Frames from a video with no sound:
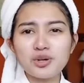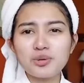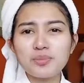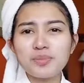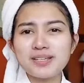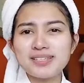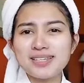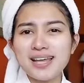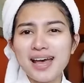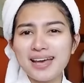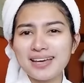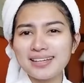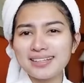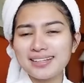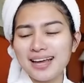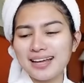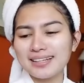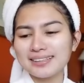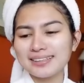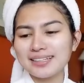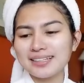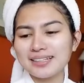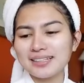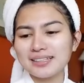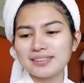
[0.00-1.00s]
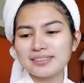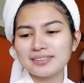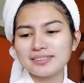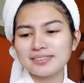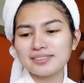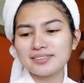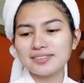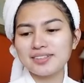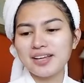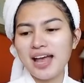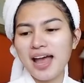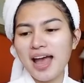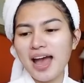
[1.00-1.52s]
So basahin
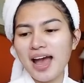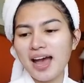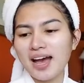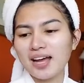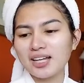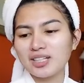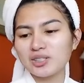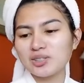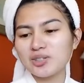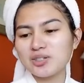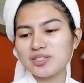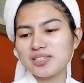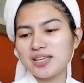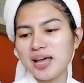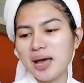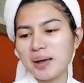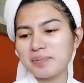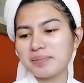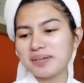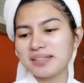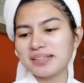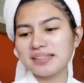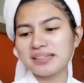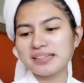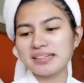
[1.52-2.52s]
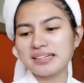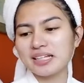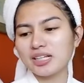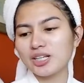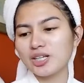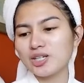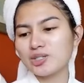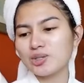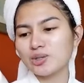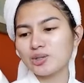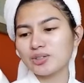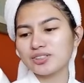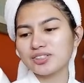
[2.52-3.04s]
natin anong sabi ni
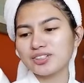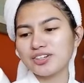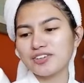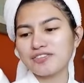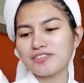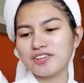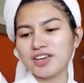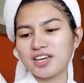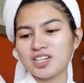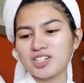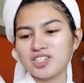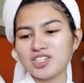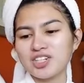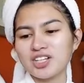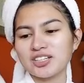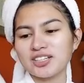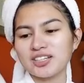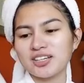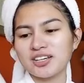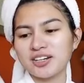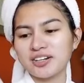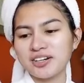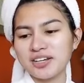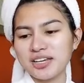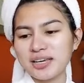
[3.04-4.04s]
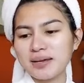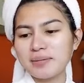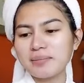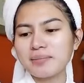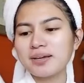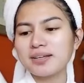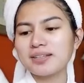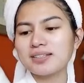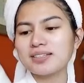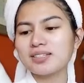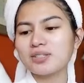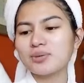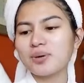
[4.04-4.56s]
Kiehl's Ultra Facial
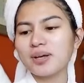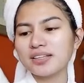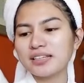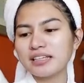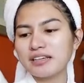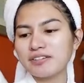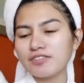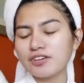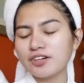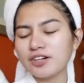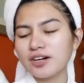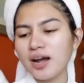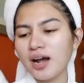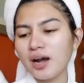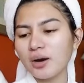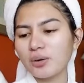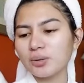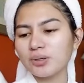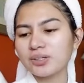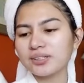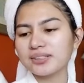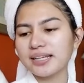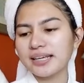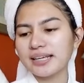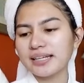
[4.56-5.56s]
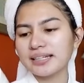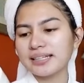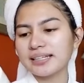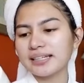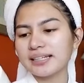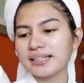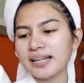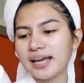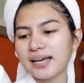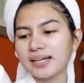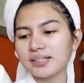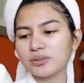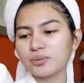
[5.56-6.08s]
Cream. It's 24-hour
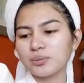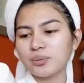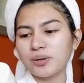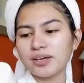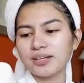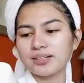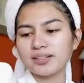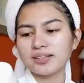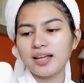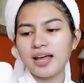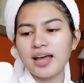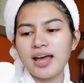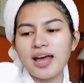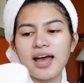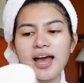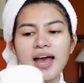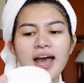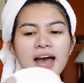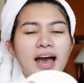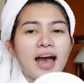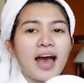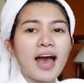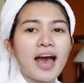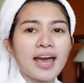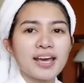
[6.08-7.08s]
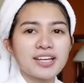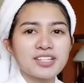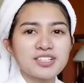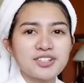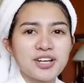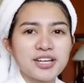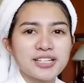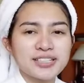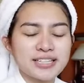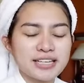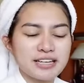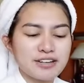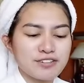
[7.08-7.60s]
daily lightweight
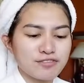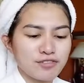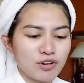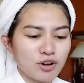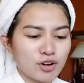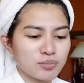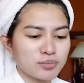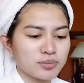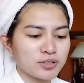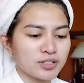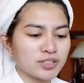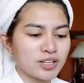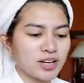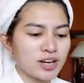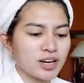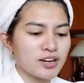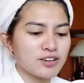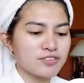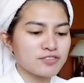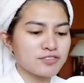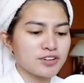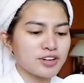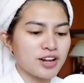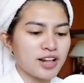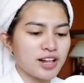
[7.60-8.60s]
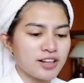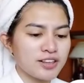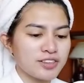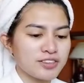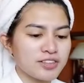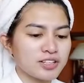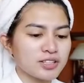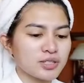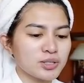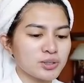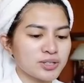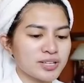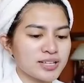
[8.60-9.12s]
hydrating formula for
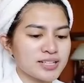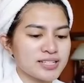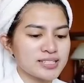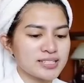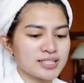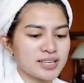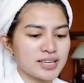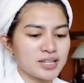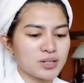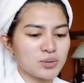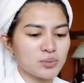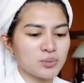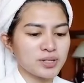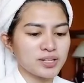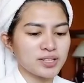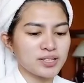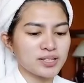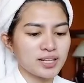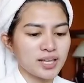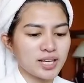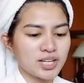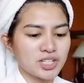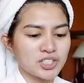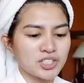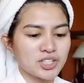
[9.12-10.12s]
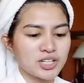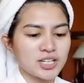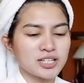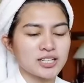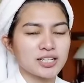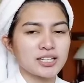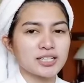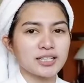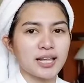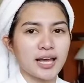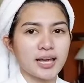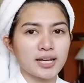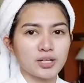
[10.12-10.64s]
healthy looking skin with glacial
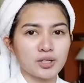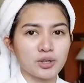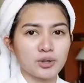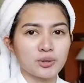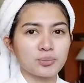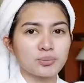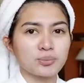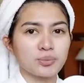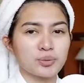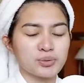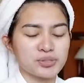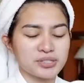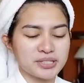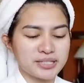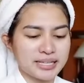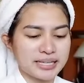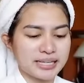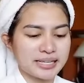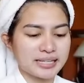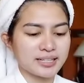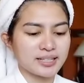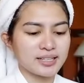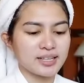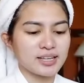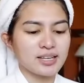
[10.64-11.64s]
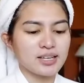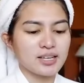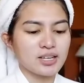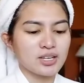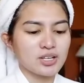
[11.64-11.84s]
glycoprotein.